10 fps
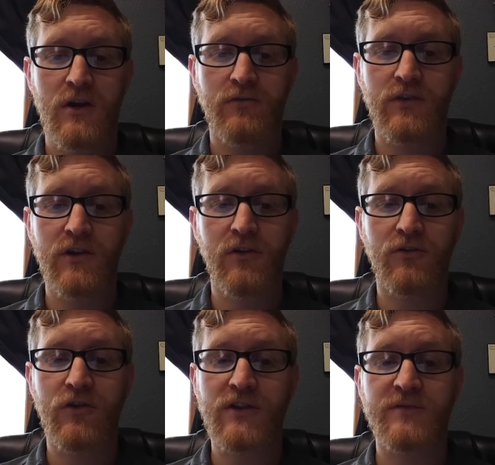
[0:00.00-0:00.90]
reading our
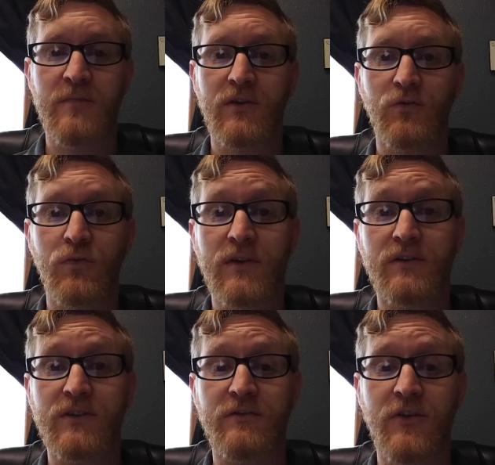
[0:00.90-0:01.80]
Grace Mail
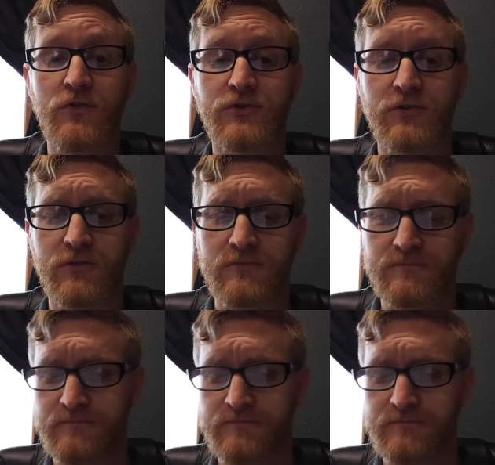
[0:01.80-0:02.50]
Weekly Devotional.